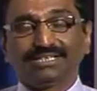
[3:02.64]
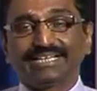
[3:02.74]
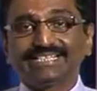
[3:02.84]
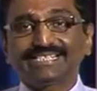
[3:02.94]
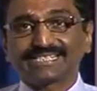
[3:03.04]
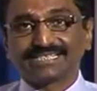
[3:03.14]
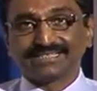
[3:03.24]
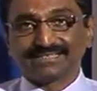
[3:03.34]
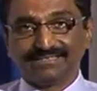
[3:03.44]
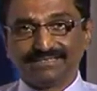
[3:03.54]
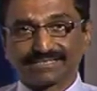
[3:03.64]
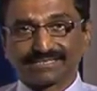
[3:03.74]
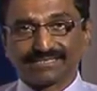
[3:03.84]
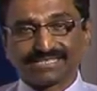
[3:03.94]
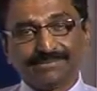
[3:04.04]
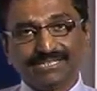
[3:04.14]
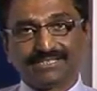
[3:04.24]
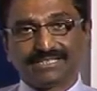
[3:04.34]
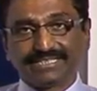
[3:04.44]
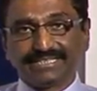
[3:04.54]
is girls.
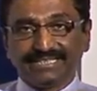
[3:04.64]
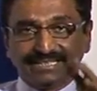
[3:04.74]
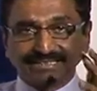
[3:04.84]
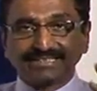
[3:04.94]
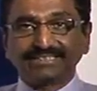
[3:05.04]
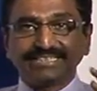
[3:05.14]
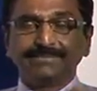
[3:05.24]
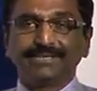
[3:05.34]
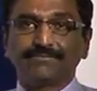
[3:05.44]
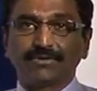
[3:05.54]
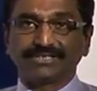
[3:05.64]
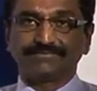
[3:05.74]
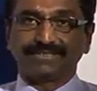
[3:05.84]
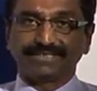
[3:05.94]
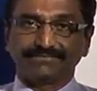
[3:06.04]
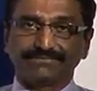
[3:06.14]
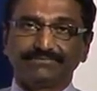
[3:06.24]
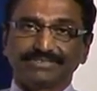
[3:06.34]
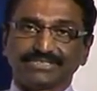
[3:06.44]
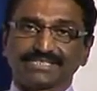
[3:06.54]
Similarly, 30 by 45,
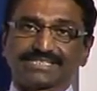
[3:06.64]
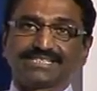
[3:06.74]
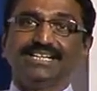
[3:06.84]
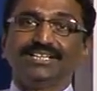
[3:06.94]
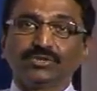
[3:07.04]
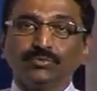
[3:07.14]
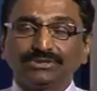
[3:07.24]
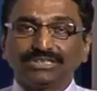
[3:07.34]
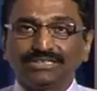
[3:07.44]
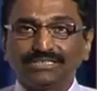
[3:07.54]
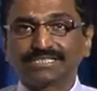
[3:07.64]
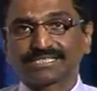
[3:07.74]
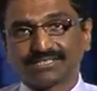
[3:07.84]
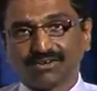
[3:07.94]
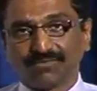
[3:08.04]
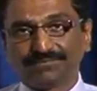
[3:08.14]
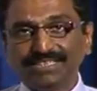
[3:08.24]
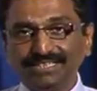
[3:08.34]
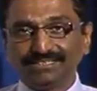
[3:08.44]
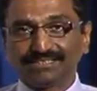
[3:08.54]
which is 2/3 of
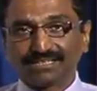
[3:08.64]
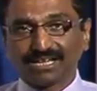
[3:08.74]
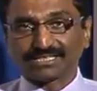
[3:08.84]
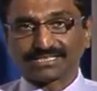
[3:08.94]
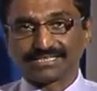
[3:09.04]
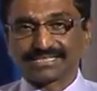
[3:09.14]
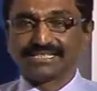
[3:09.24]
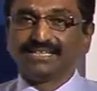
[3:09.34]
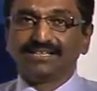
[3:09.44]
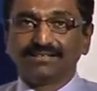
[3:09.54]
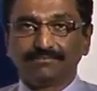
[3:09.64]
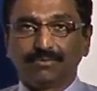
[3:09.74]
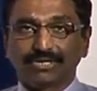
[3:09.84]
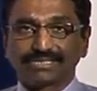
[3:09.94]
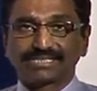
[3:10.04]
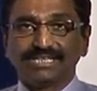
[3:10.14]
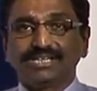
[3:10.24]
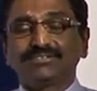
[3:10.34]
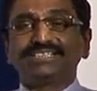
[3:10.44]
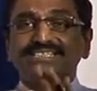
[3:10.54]
the class is boys.
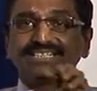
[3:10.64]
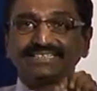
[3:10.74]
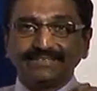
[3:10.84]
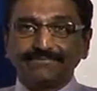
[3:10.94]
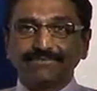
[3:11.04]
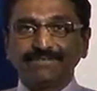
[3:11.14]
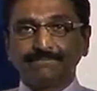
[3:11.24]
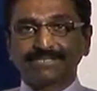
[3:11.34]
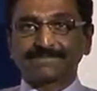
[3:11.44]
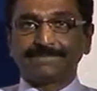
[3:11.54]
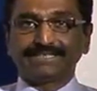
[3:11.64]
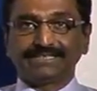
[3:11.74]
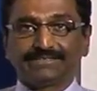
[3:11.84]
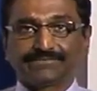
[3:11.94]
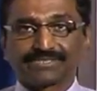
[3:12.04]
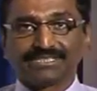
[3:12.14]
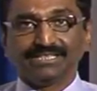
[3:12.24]
Now, these are different perspectives